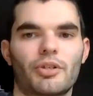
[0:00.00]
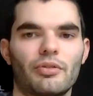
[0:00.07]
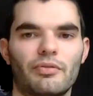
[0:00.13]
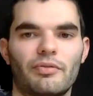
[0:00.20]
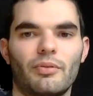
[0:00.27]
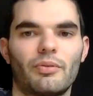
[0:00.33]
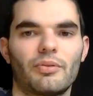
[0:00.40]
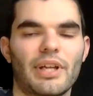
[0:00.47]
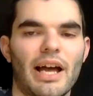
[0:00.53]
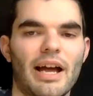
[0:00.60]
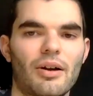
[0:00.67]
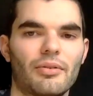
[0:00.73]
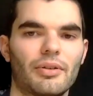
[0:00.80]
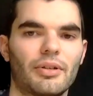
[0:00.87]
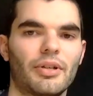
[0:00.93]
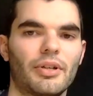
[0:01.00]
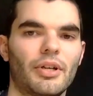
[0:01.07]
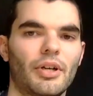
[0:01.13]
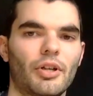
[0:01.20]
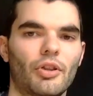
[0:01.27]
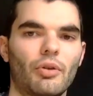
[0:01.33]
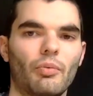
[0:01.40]
would fall down and
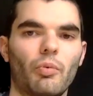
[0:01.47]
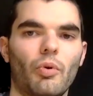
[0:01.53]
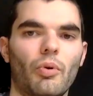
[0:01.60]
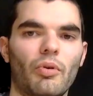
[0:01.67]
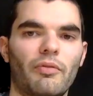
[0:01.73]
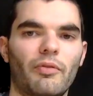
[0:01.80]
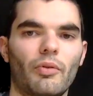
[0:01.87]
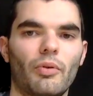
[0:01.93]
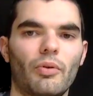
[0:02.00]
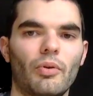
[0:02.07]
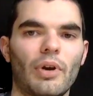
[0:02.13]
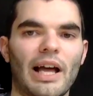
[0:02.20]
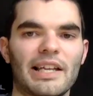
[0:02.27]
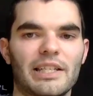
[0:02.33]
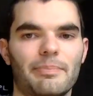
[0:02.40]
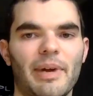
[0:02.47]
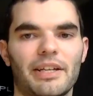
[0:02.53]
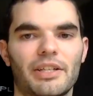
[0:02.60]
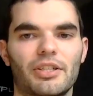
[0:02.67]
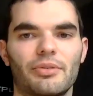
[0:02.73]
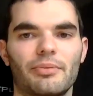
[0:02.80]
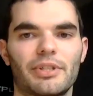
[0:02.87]
the waterfall
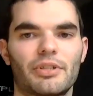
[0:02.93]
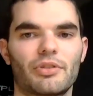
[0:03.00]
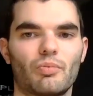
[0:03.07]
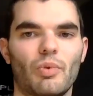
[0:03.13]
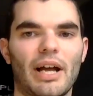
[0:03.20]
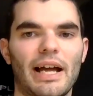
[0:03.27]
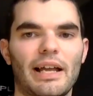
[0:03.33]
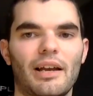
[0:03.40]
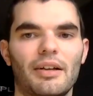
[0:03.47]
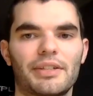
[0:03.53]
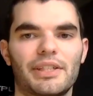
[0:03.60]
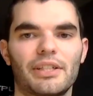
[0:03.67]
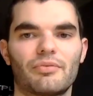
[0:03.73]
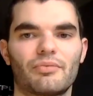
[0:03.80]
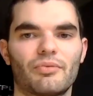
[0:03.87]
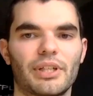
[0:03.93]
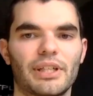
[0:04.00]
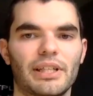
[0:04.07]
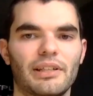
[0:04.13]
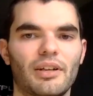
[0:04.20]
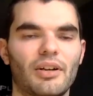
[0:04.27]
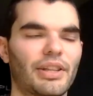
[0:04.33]
aspect to it as well. I didn't
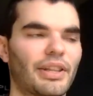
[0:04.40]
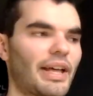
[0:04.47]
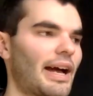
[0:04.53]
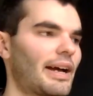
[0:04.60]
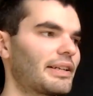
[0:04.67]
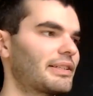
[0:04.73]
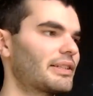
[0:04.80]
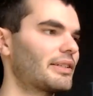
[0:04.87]
really like that.